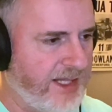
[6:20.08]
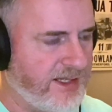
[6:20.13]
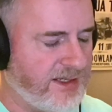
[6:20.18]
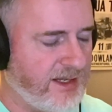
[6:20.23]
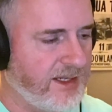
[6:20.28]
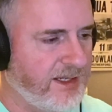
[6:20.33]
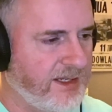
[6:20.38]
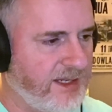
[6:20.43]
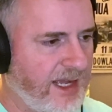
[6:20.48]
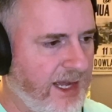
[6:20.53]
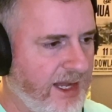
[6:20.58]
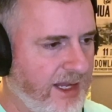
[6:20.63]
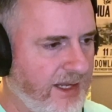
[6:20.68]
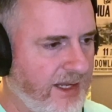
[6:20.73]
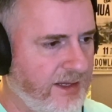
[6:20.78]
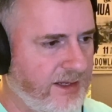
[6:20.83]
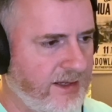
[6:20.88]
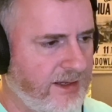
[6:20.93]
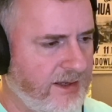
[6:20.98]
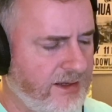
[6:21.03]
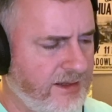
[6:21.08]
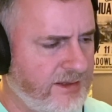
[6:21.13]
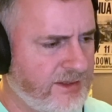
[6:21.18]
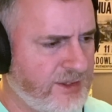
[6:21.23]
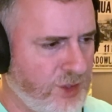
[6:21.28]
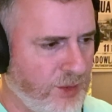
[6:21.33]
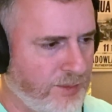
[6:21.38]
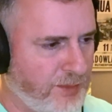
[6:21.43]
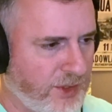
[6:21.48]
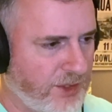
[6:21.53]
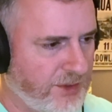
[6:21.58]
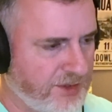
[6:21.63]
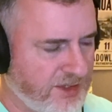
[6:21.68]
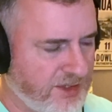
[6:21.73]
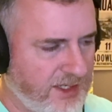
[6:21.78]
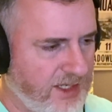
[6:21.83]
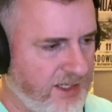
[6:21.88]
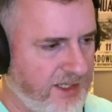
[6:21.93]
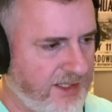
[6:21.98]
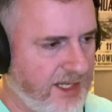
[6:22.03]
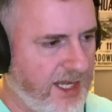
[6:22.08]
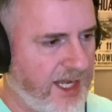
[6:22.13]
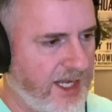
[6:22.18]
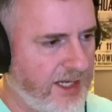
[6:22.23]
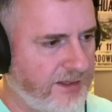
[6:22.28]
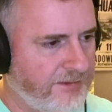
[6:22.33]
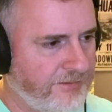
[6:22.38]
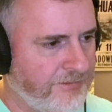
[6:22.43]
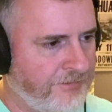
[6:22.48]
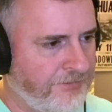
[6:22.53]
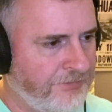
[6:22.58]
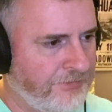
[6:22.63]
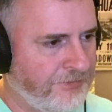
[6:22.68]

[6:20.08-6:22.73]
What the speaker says: going to die. Supergirl's going to die. So